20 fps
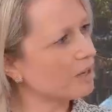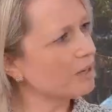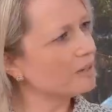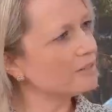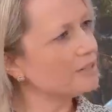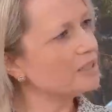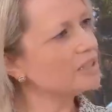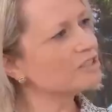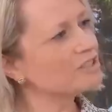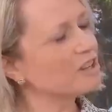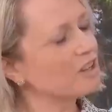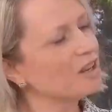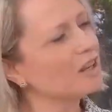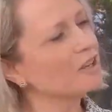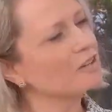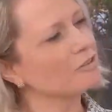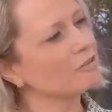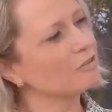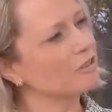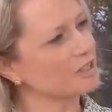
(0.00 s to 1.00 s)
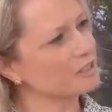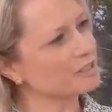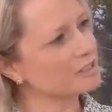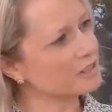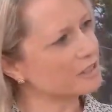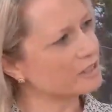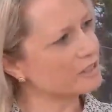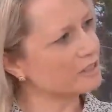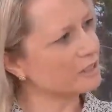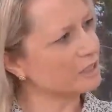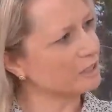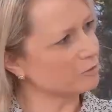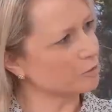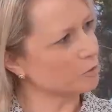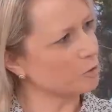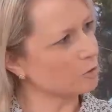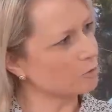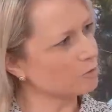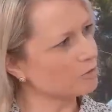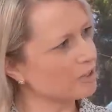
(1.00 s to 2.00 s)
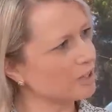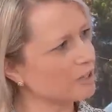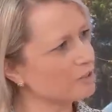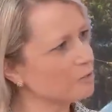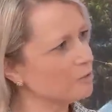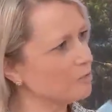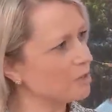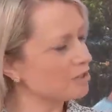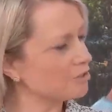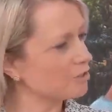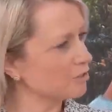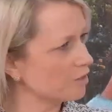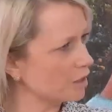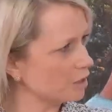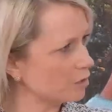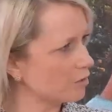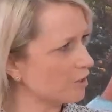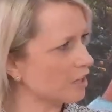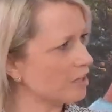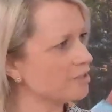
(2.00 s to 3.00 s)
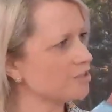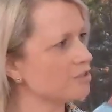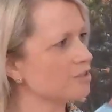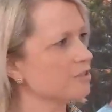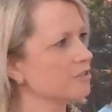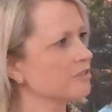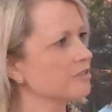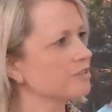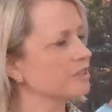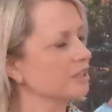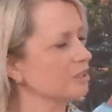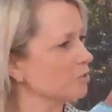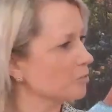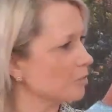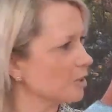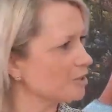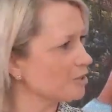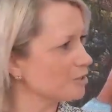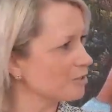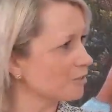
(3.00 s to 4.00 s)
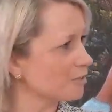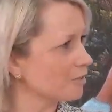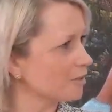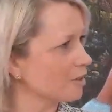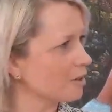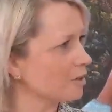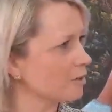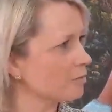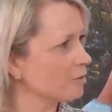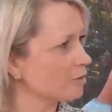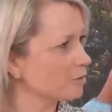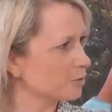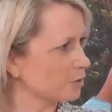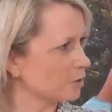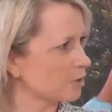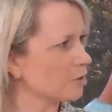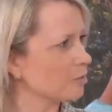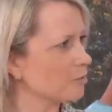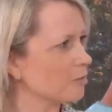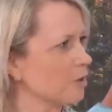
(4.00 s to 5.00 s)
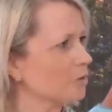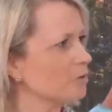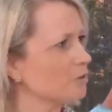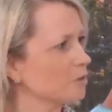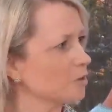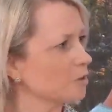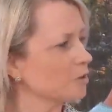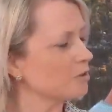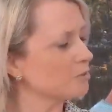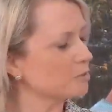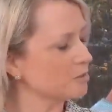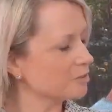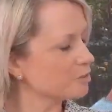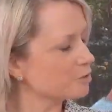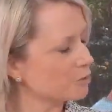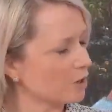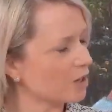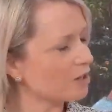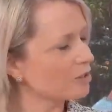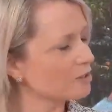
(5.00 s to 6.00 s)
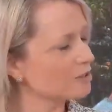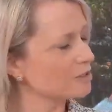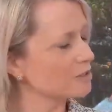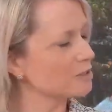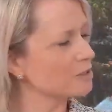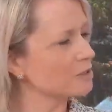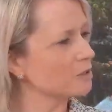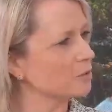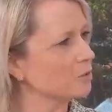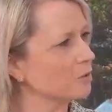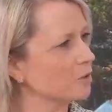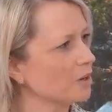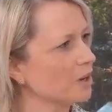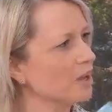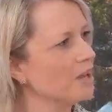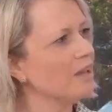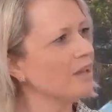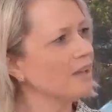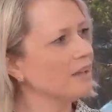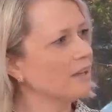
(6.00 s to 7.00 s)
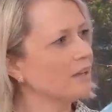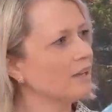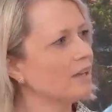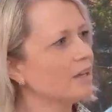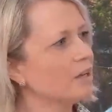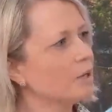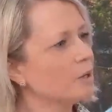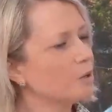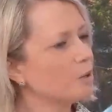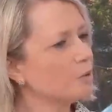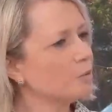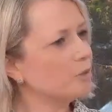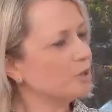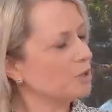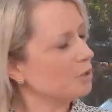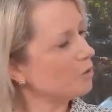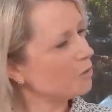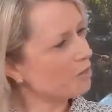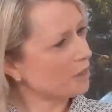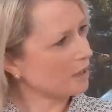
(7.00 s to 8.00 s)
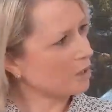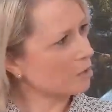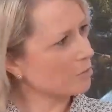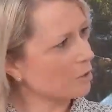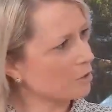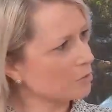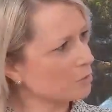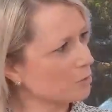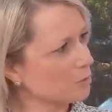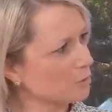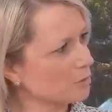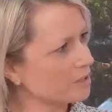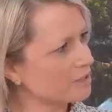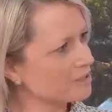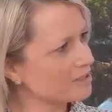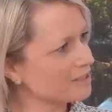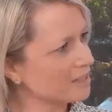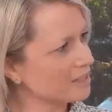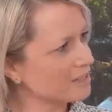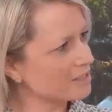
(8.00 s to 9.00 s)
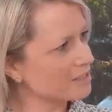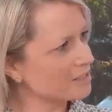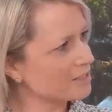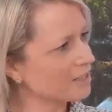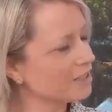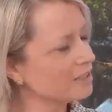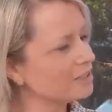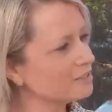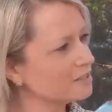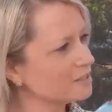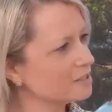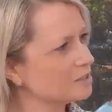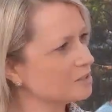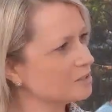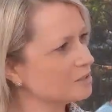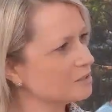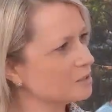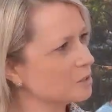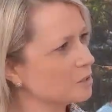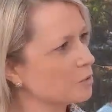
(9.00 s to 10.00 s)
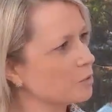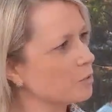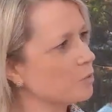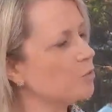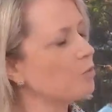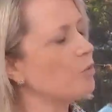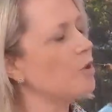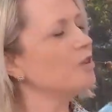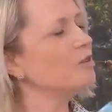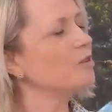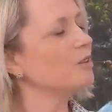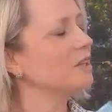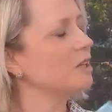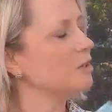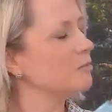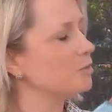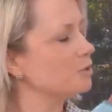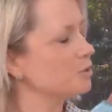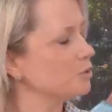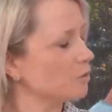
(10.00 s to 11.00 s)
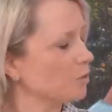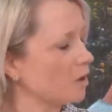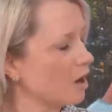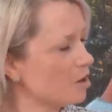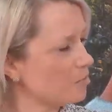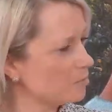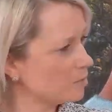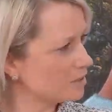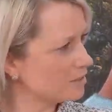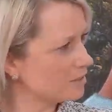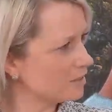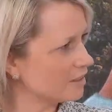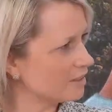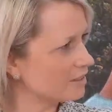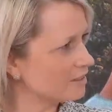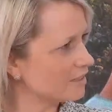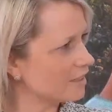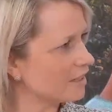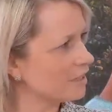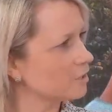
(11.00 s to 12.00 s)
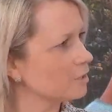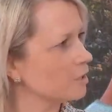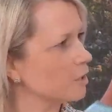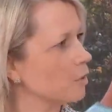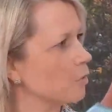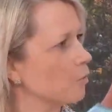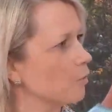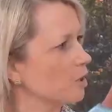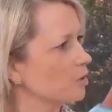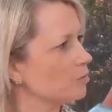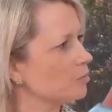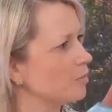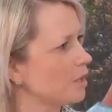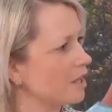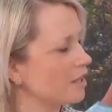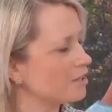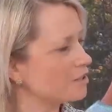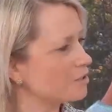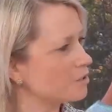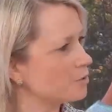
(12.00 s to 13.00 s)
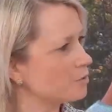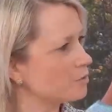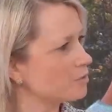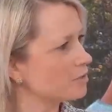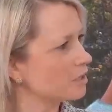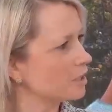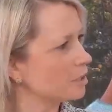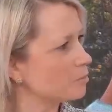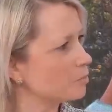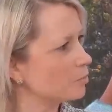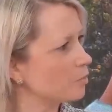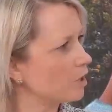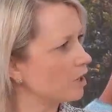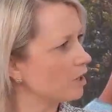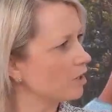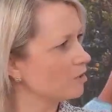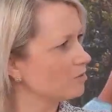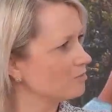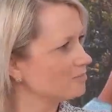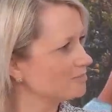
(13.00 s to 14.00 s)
there's a lot of risks involved, and you mentioned regulations, and you mentioned we were talking about the trials and so on. When you think about all these things, what keeps you up at night, and what makes you sleep well?